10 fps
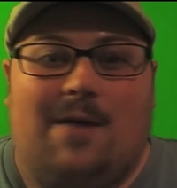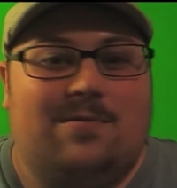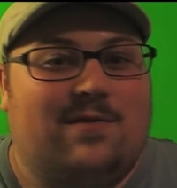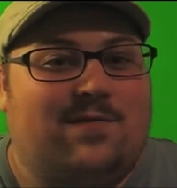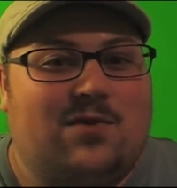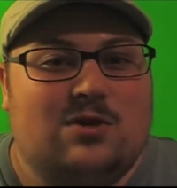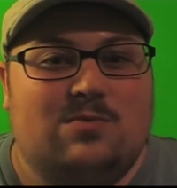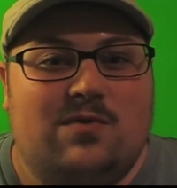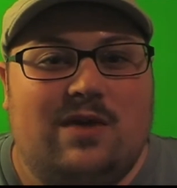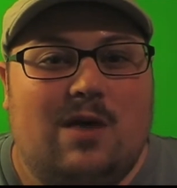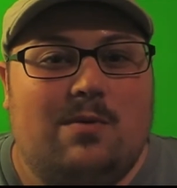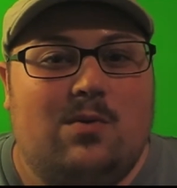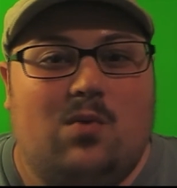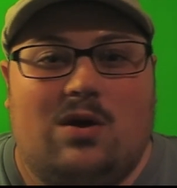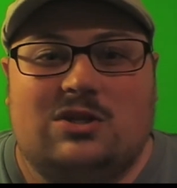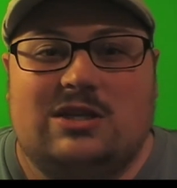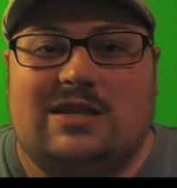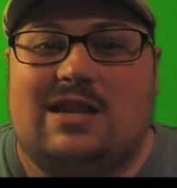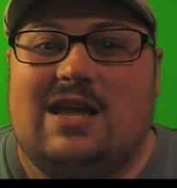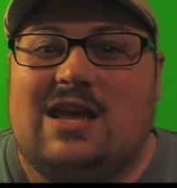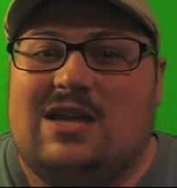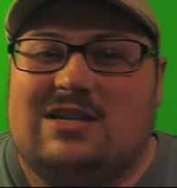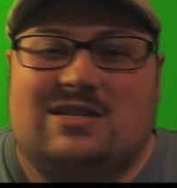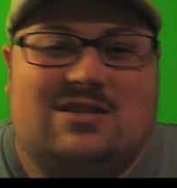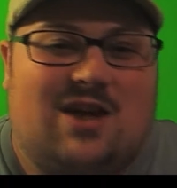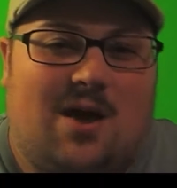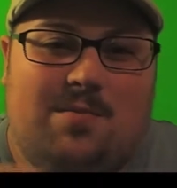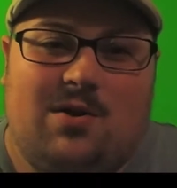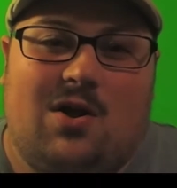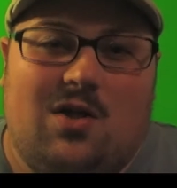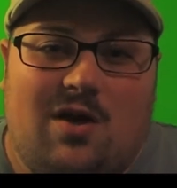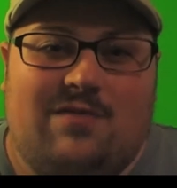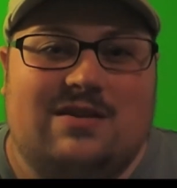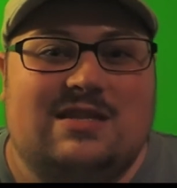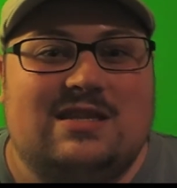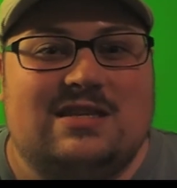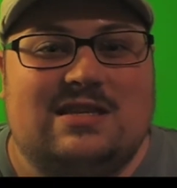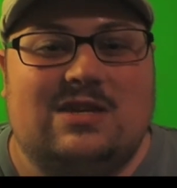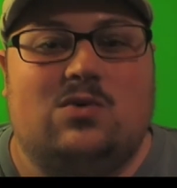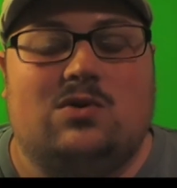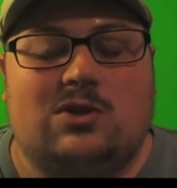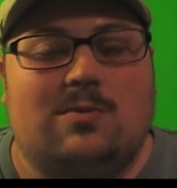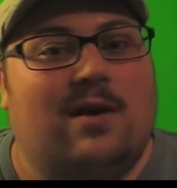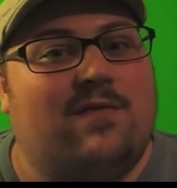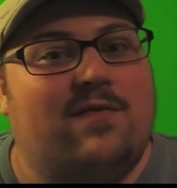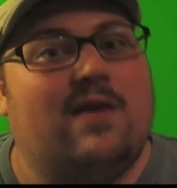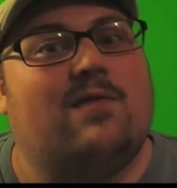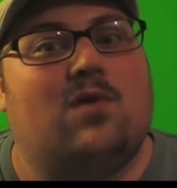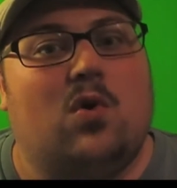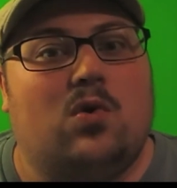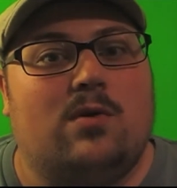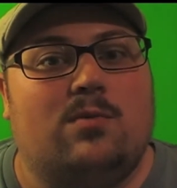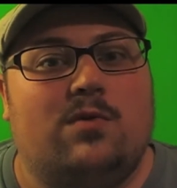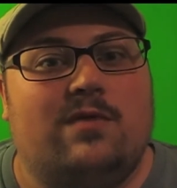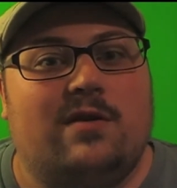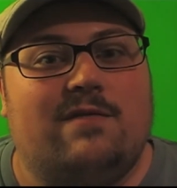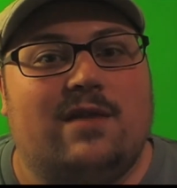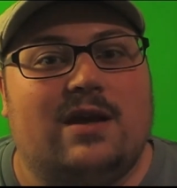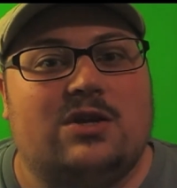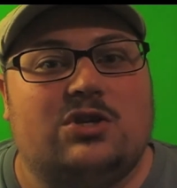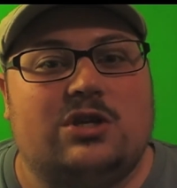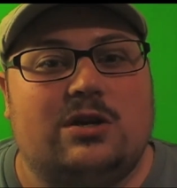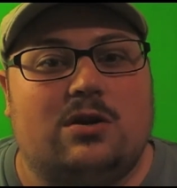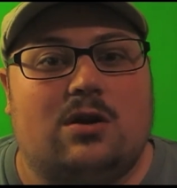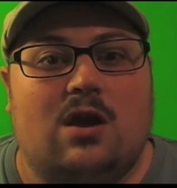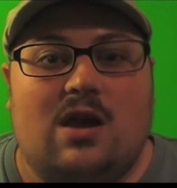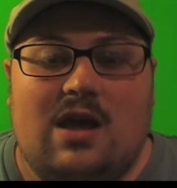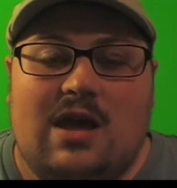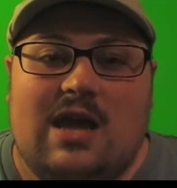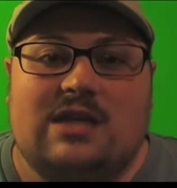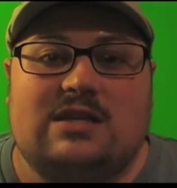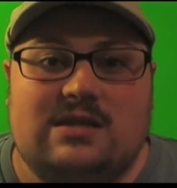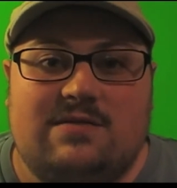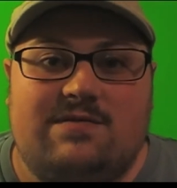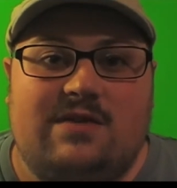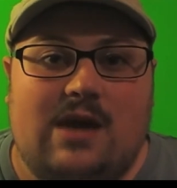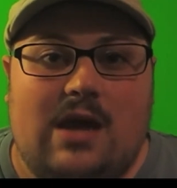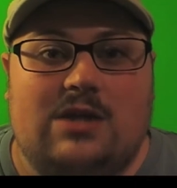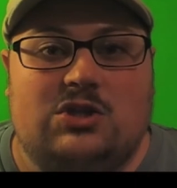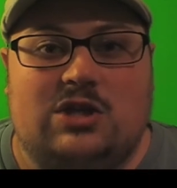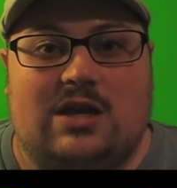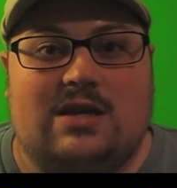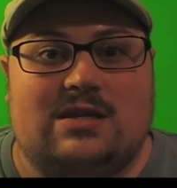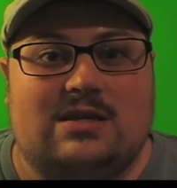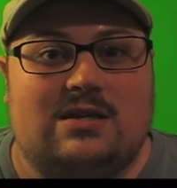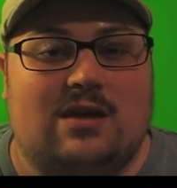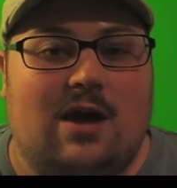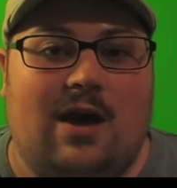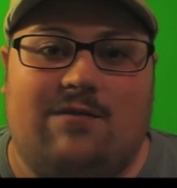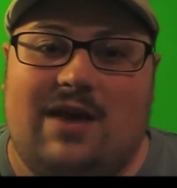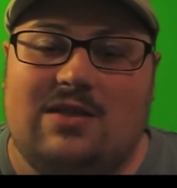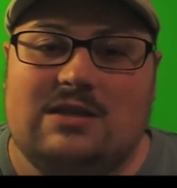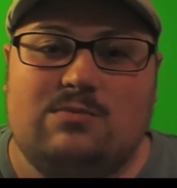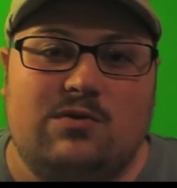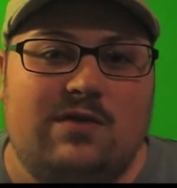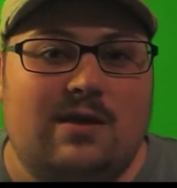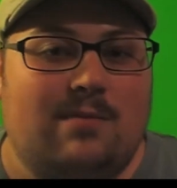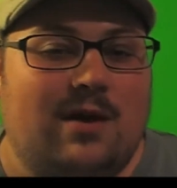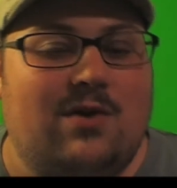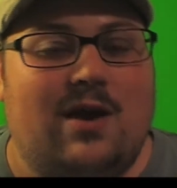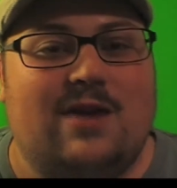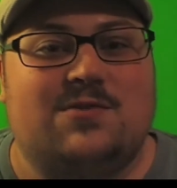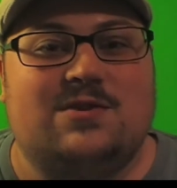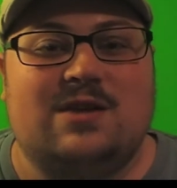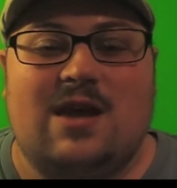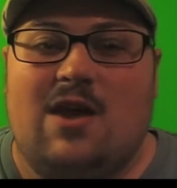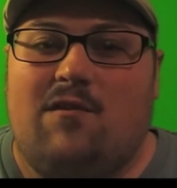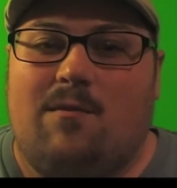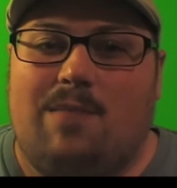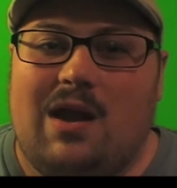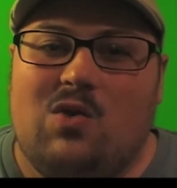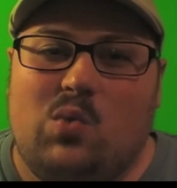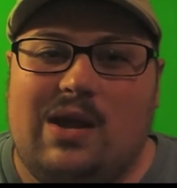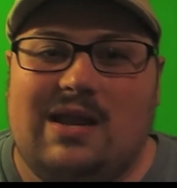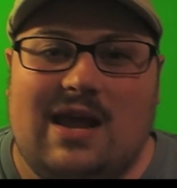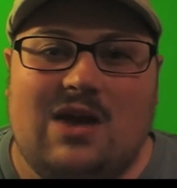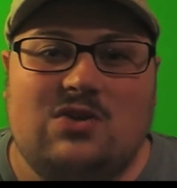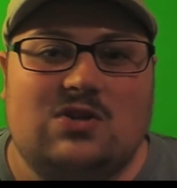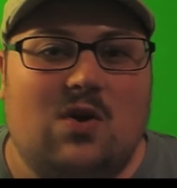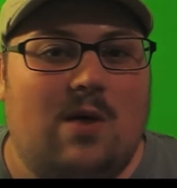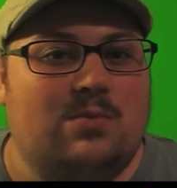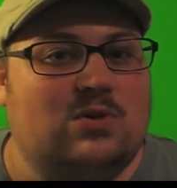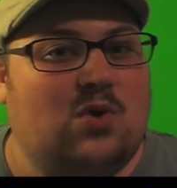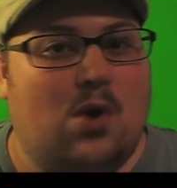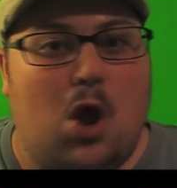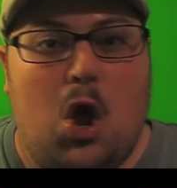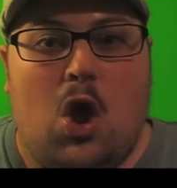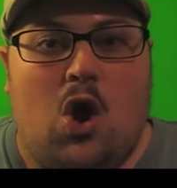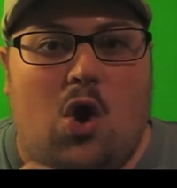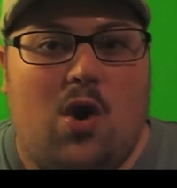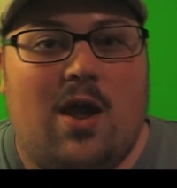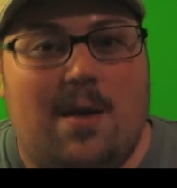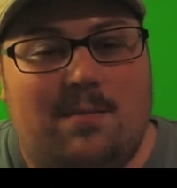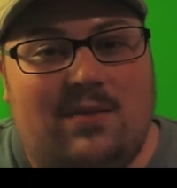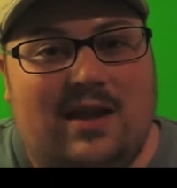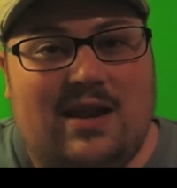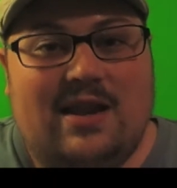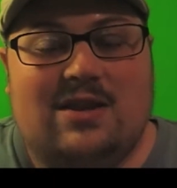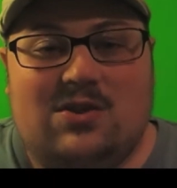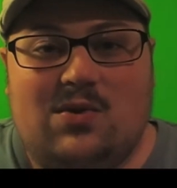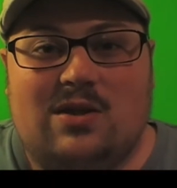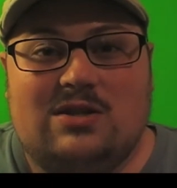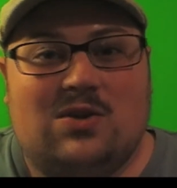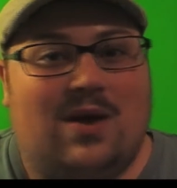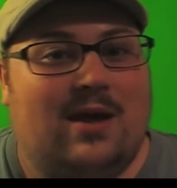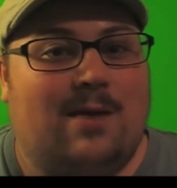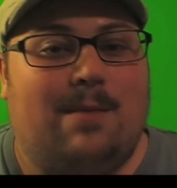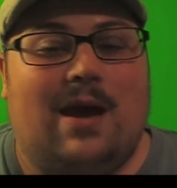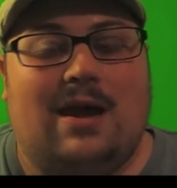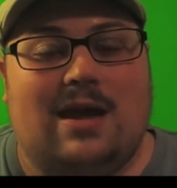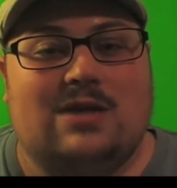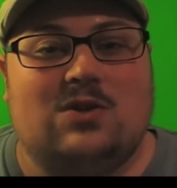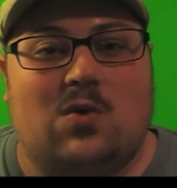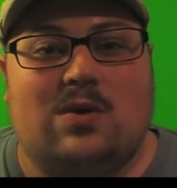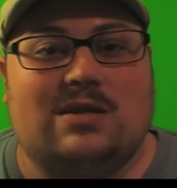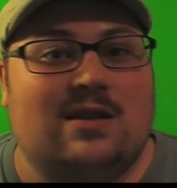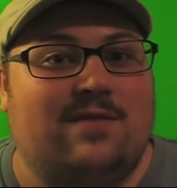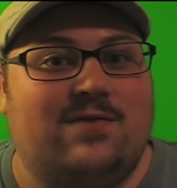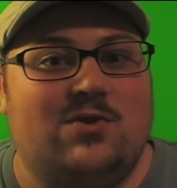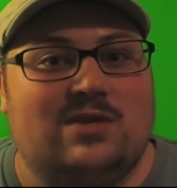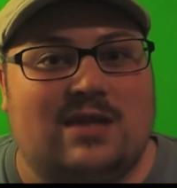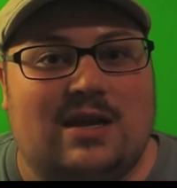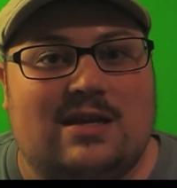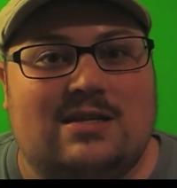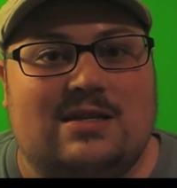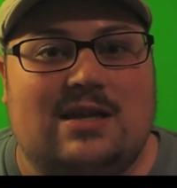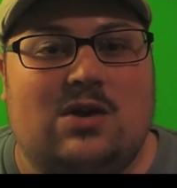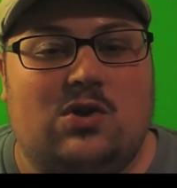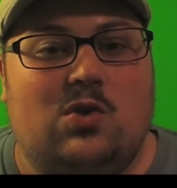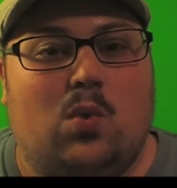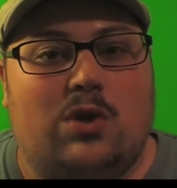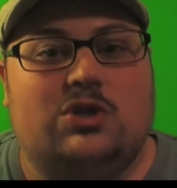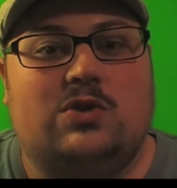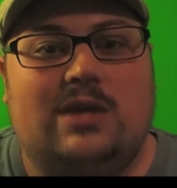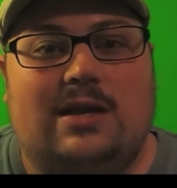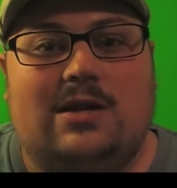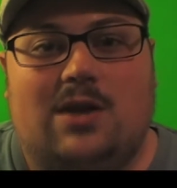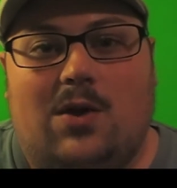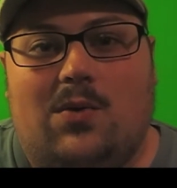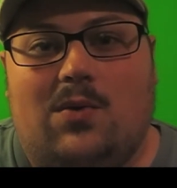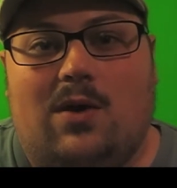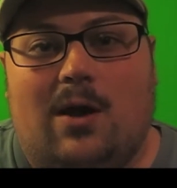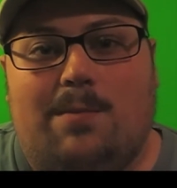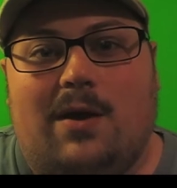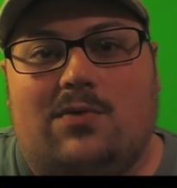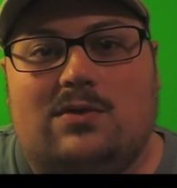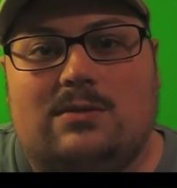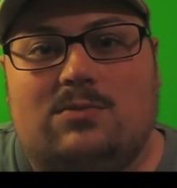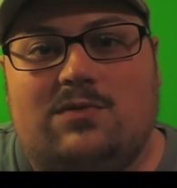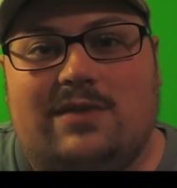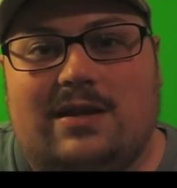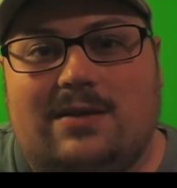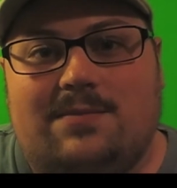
The first movie I'll be watching to top it all off is the sequel to my favorite horror movie of last year, S-VHS. I've had this movie in my grasp for about a week now, so I'm just going to hurry up, get into it, so I can get back, as always, in a few seconds to tell you what you need to know about this movie.